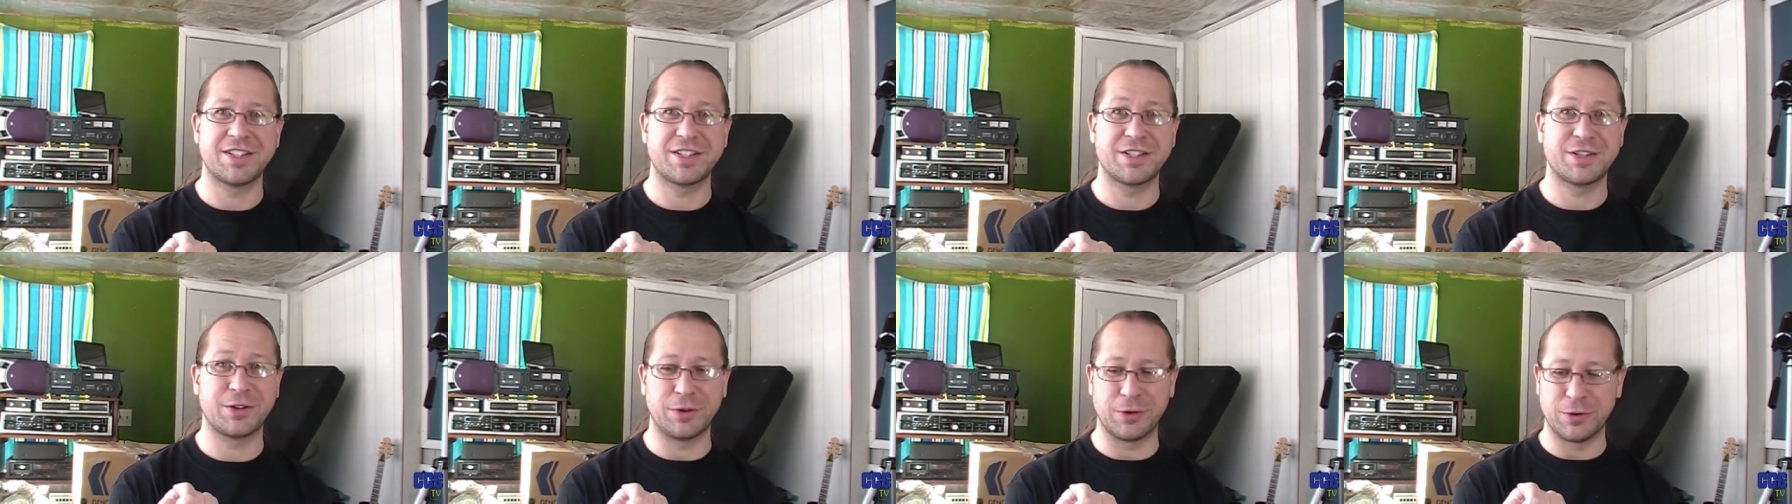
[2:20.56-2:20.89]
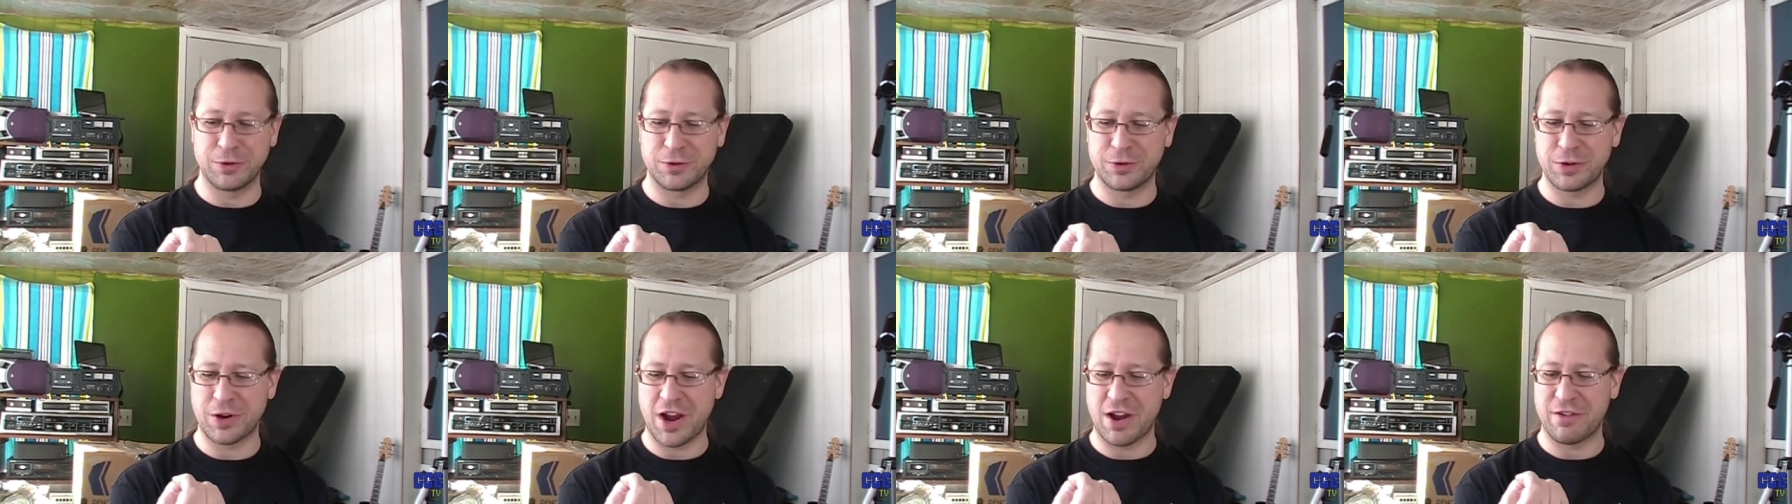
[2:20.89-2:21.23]

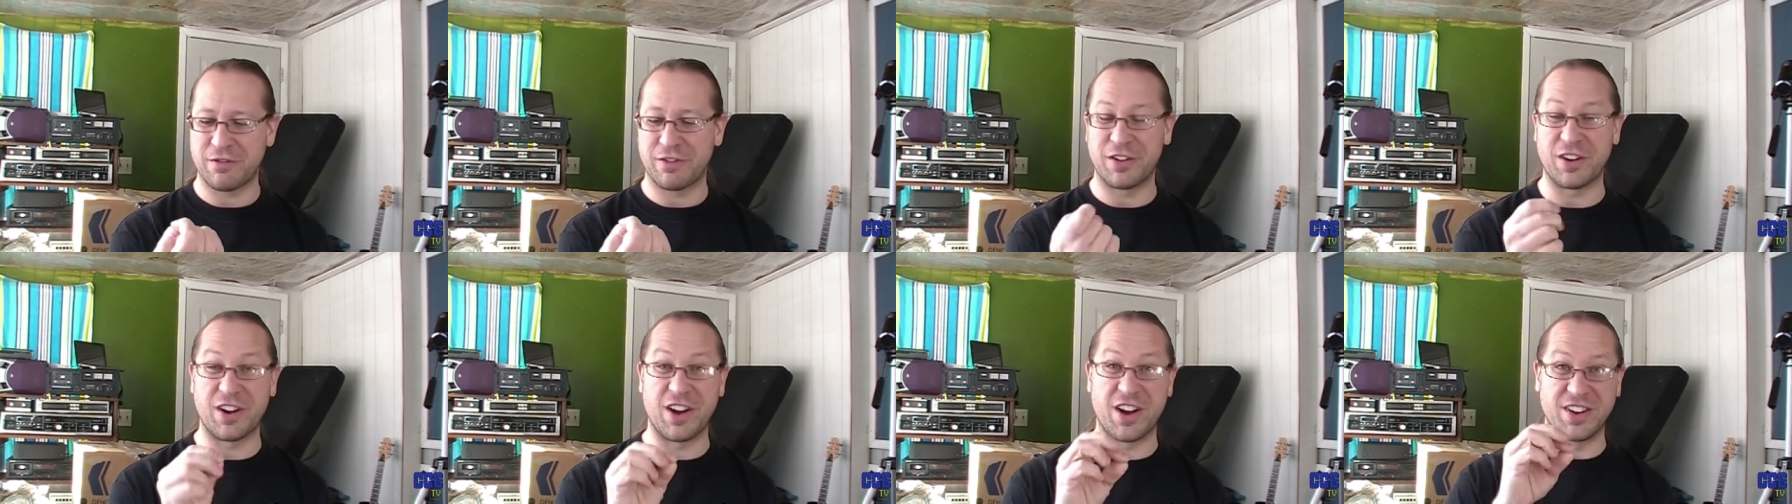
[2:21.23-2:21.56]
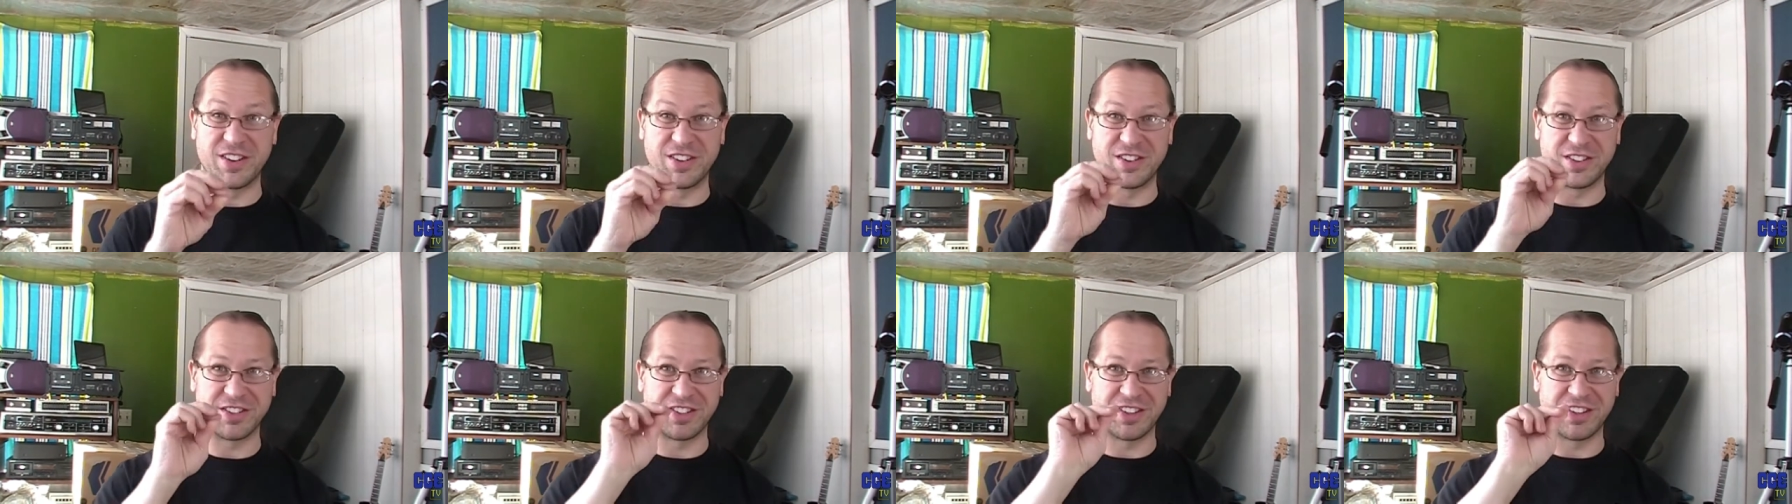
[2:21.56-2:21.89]
Screwdriver
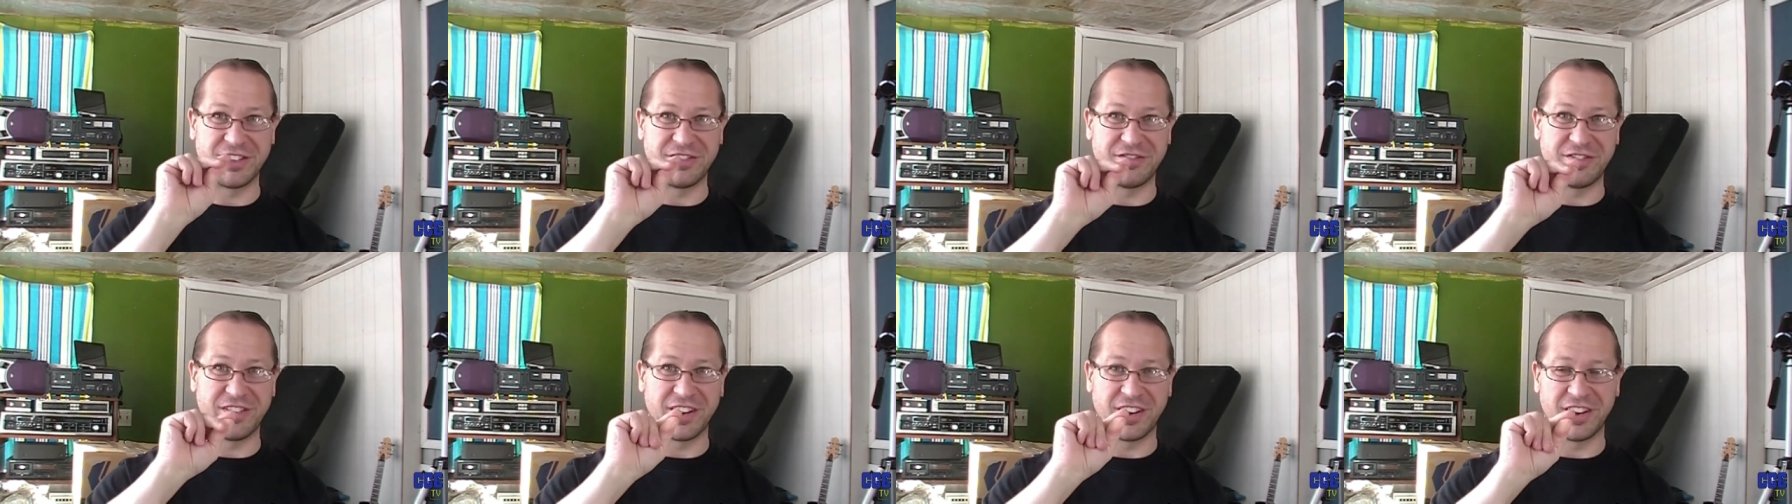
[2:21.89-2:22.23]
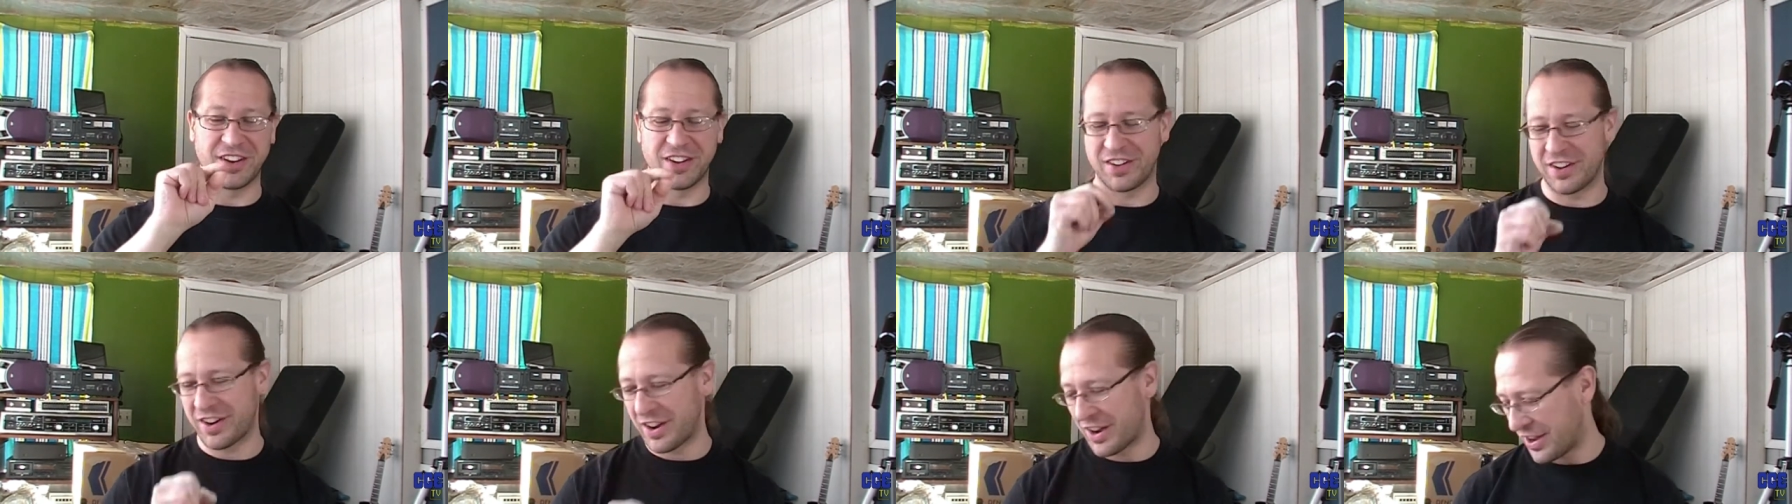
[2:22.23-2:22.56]
under the
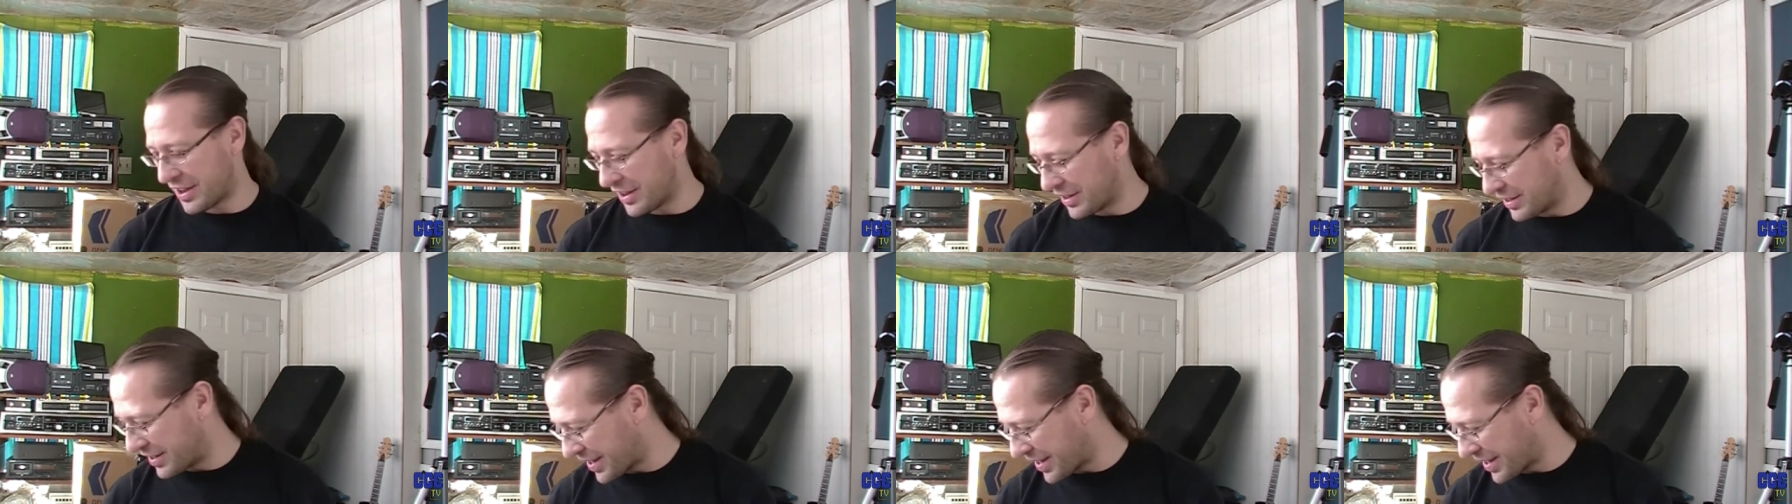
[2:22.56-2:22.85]
fingernail.